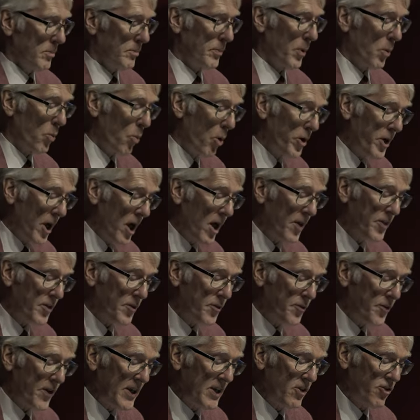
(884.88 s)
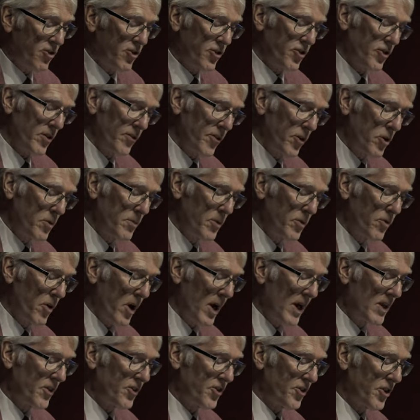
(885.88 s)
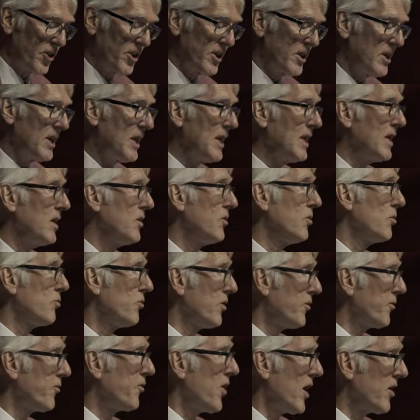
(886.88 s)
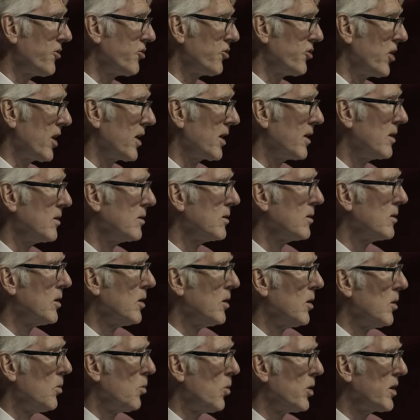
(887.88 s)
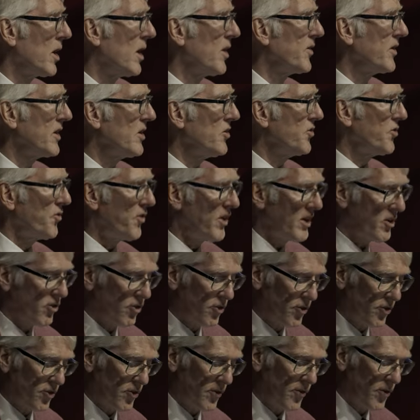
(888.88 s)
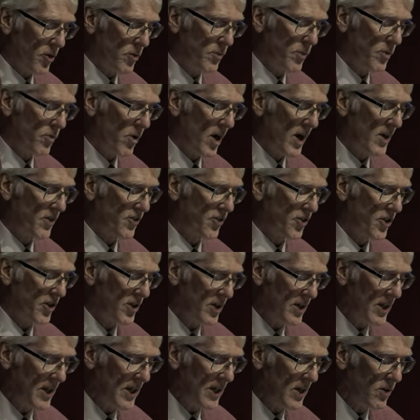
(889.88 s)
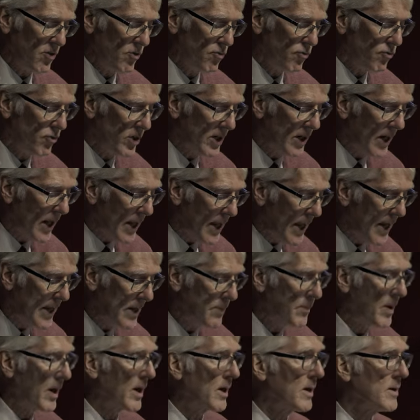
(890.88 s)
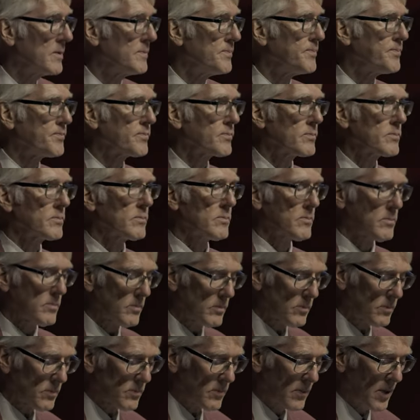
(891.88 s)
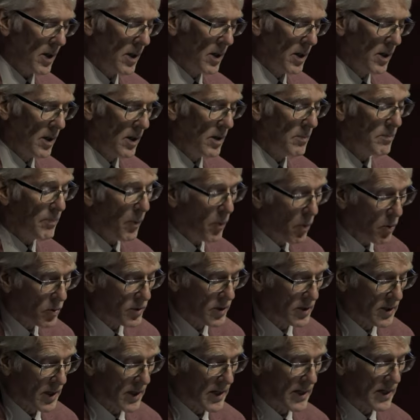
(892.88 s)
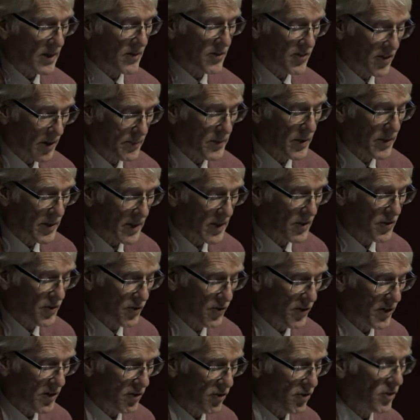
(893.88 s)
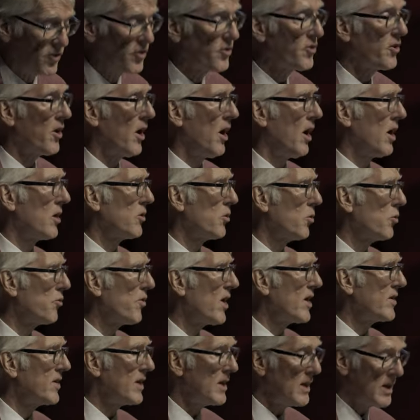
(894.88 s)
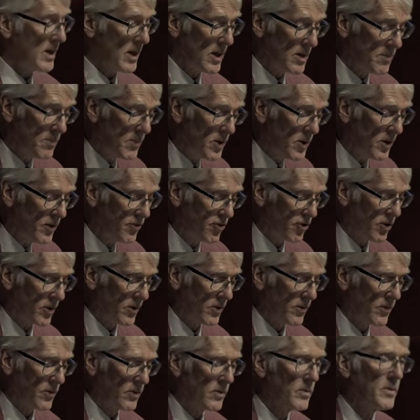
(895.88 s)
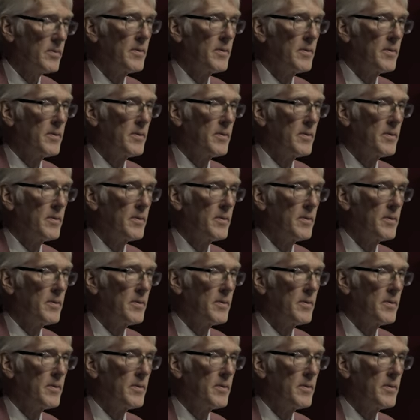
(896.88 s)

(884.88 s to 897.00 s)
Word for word: But what are the features of human rights that need refreshing? What are these features of human rights that need reclaiming? Importantly, some of these features are already emergent.